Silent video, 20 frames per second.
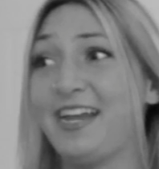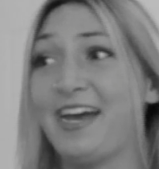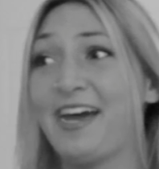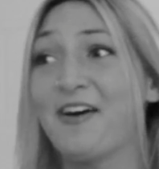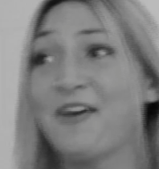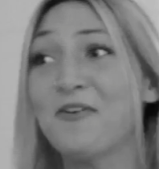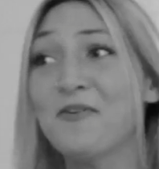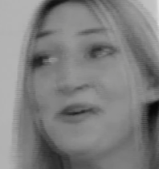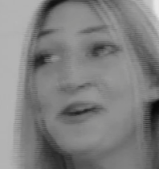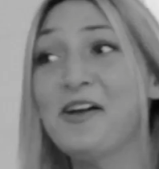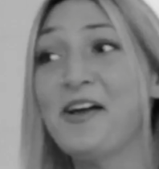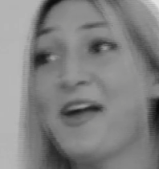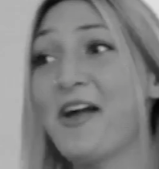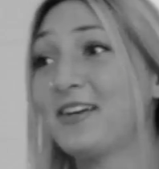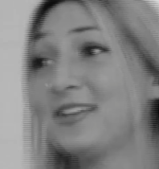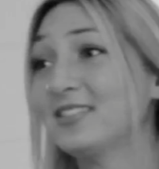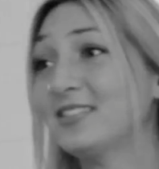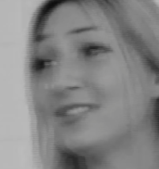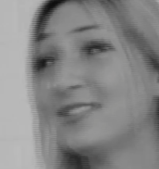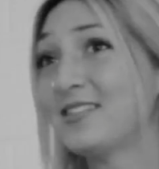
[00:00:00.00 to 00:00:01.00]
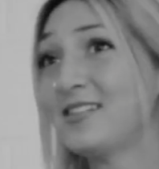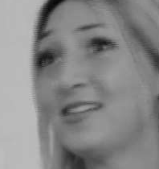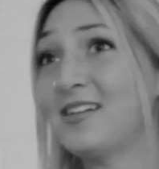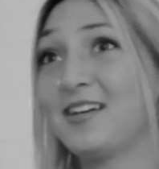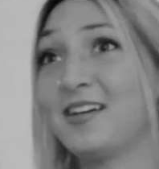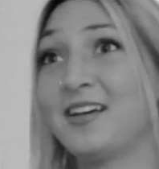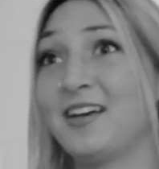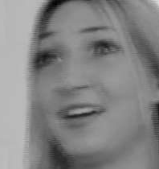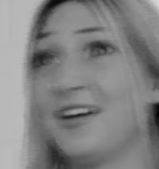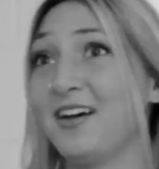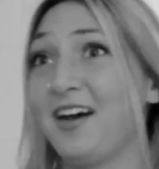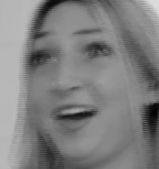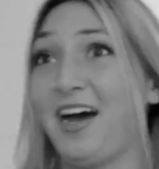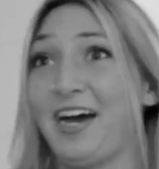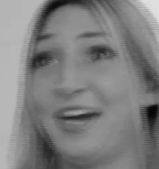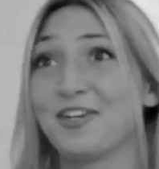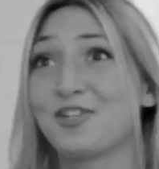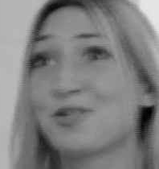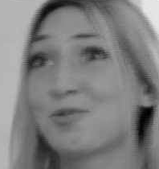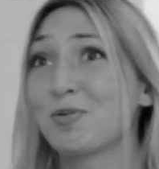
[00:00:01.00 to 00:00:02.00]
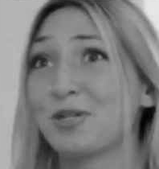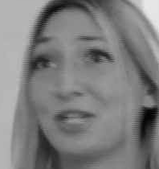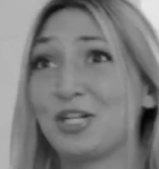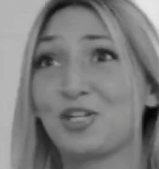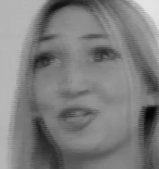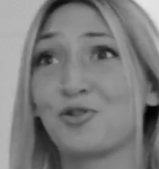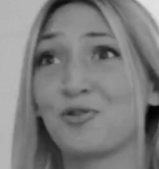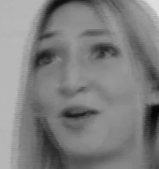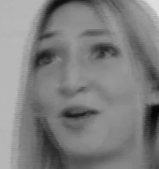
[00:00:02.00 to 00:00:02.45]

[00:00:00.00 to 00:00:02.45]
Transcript: now, I just want to